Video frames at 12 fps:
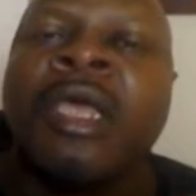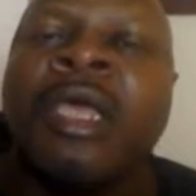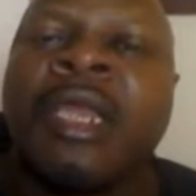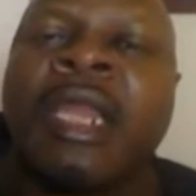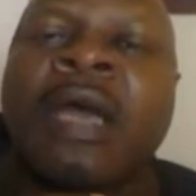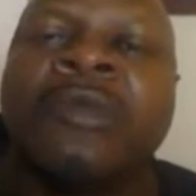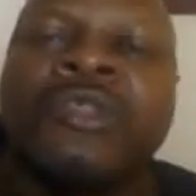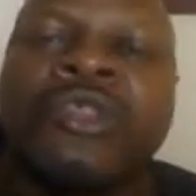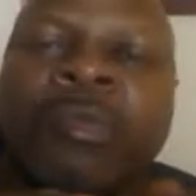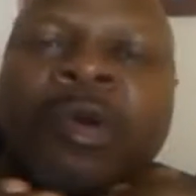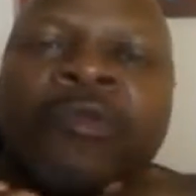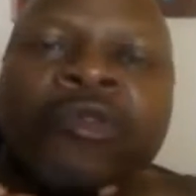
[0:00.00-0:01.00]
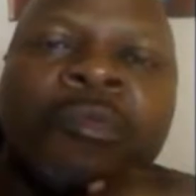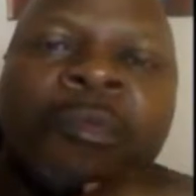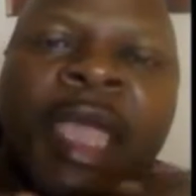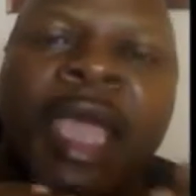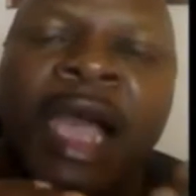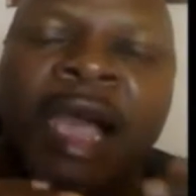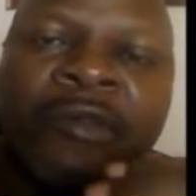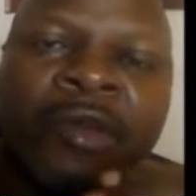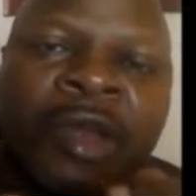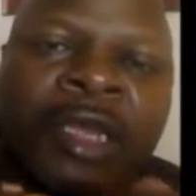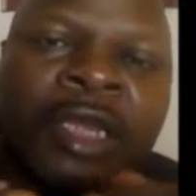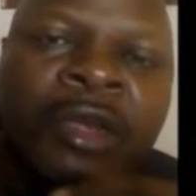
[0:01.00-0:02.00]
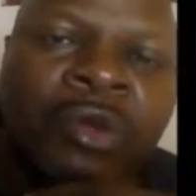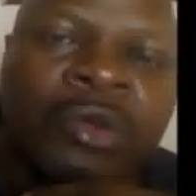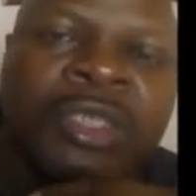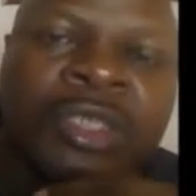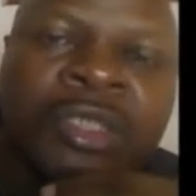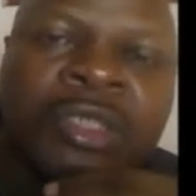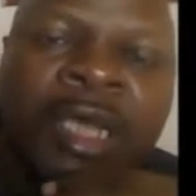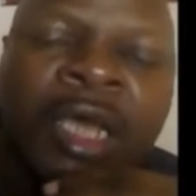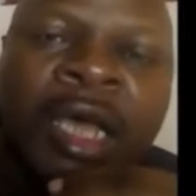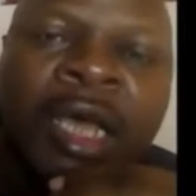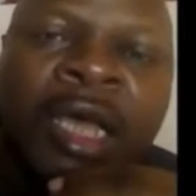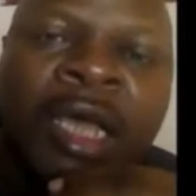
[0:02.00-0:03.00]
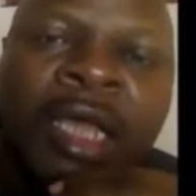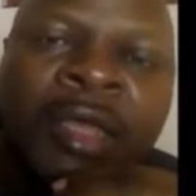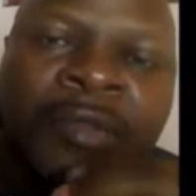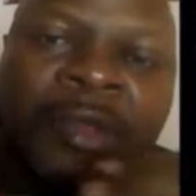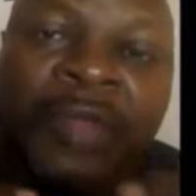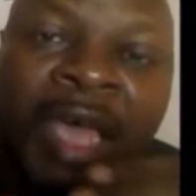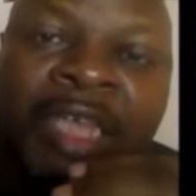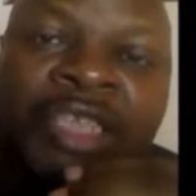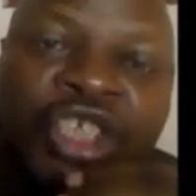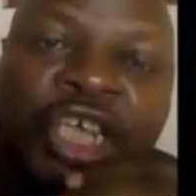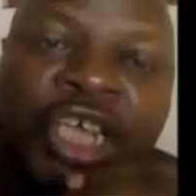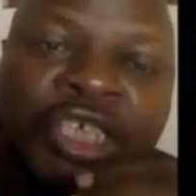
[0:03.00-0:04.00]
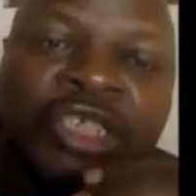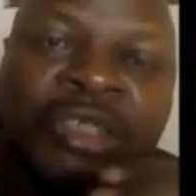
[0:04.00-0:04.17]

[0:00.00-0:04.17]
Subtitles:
Now, some of you may have already noticed that change.